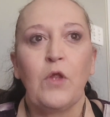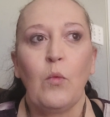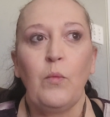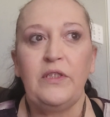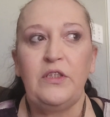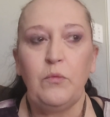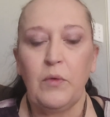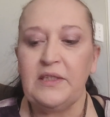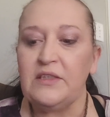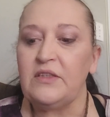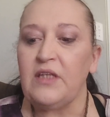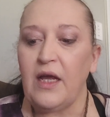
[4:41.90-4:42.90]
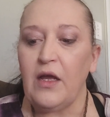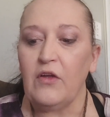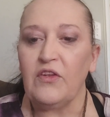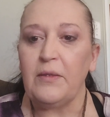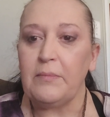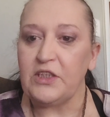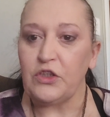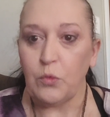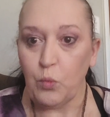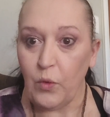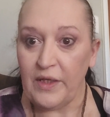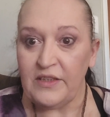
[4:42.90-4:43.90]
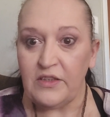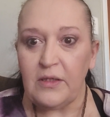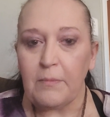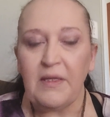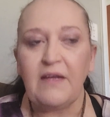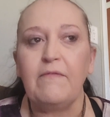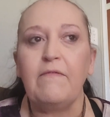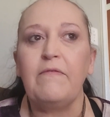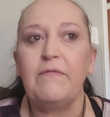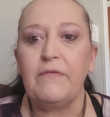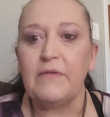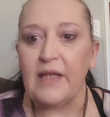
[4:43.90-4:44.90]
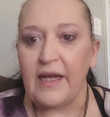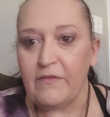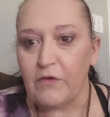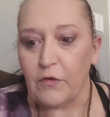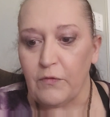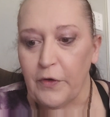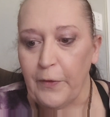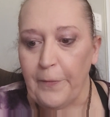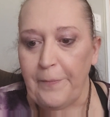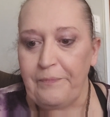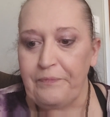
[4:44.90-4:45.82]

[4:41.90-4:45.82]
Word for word: when you want to stay healthy, but you want something flavorful,